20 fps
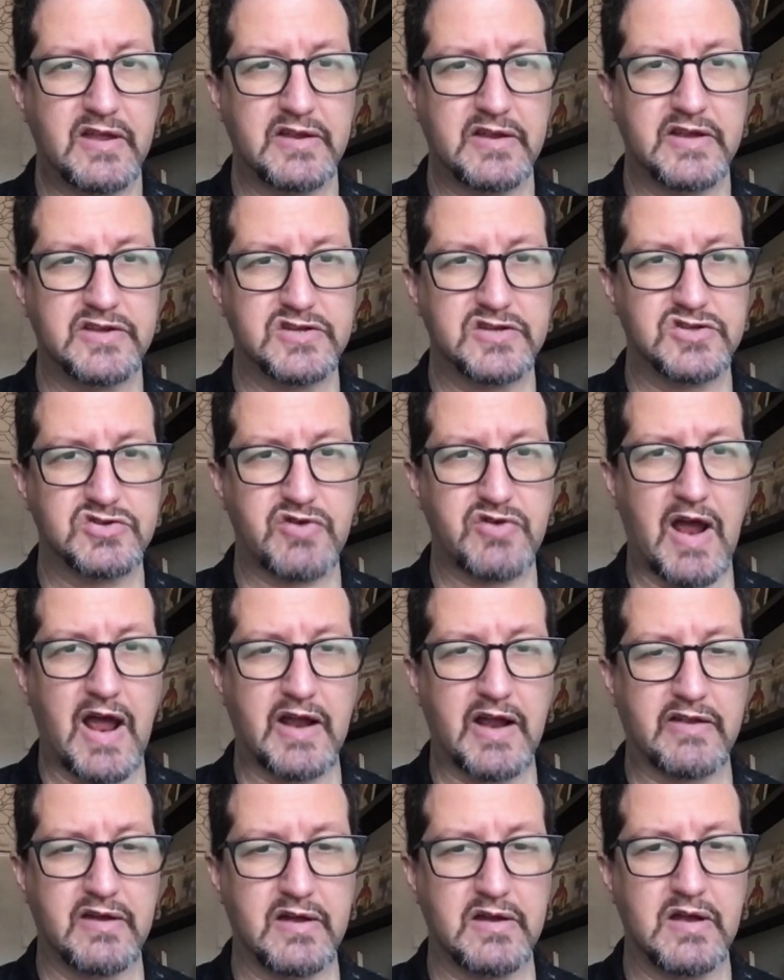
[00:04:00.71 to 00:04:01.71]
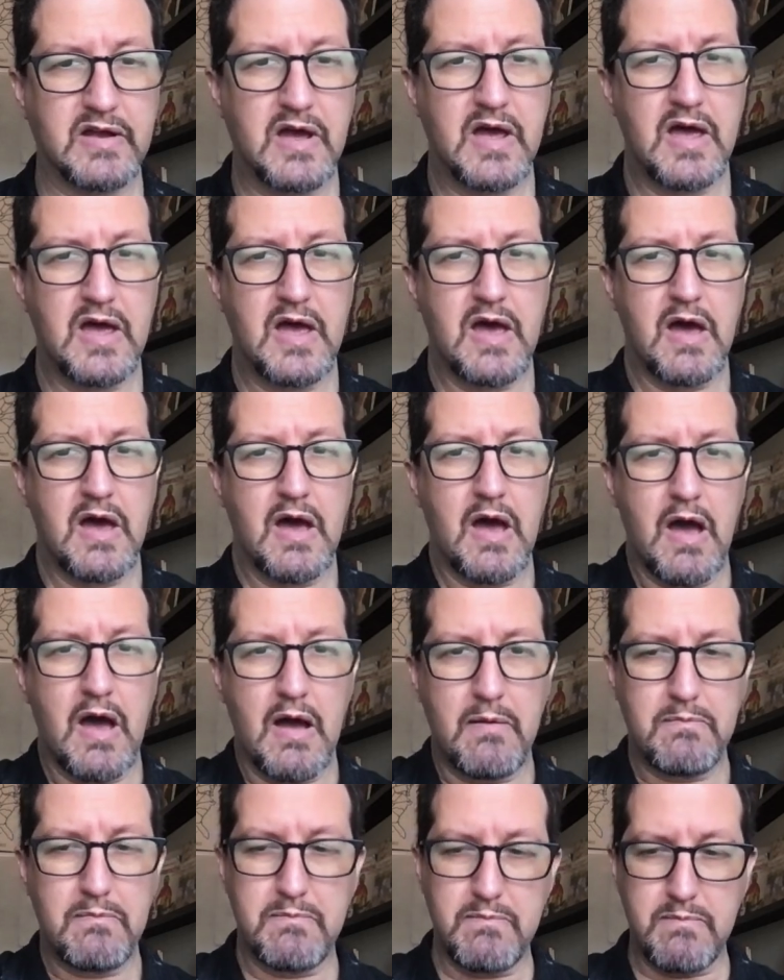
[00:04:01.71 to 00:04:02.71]
distracted,
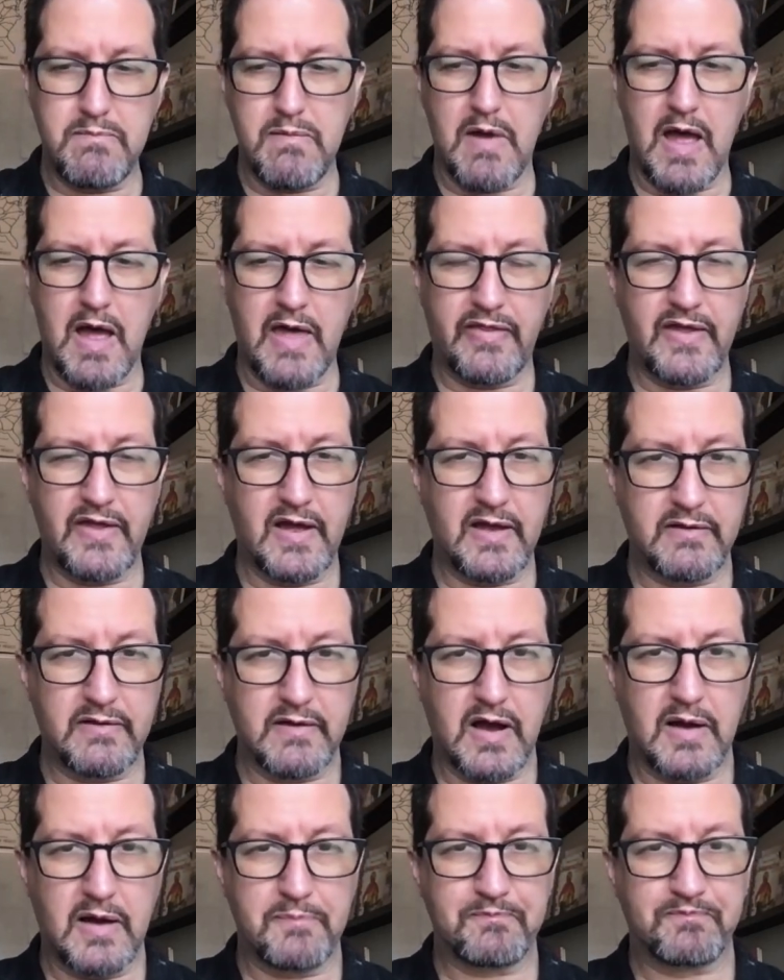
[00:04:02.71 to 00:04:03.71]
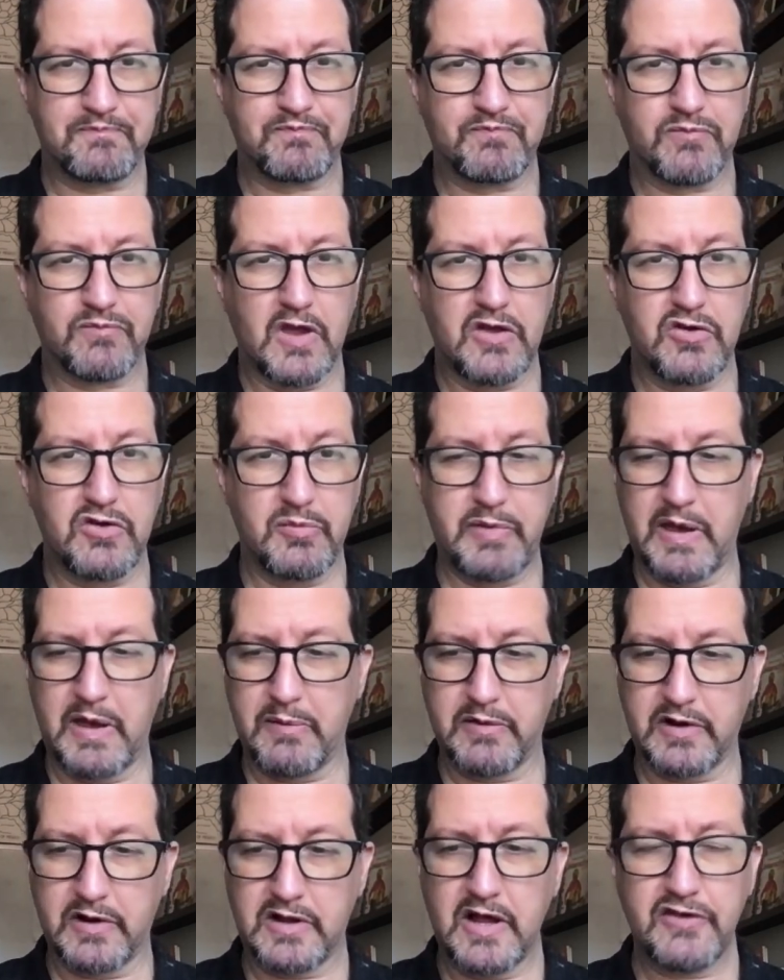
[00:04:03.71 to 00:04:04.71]
and then you'll be
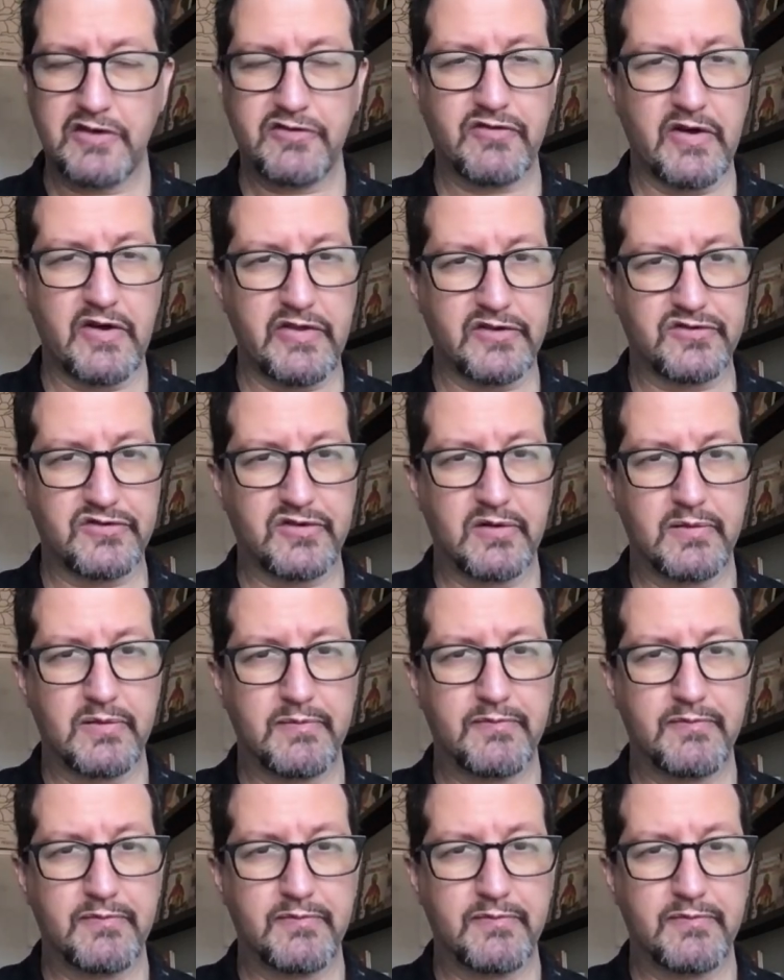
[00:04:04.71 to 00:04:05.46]
able to classify this.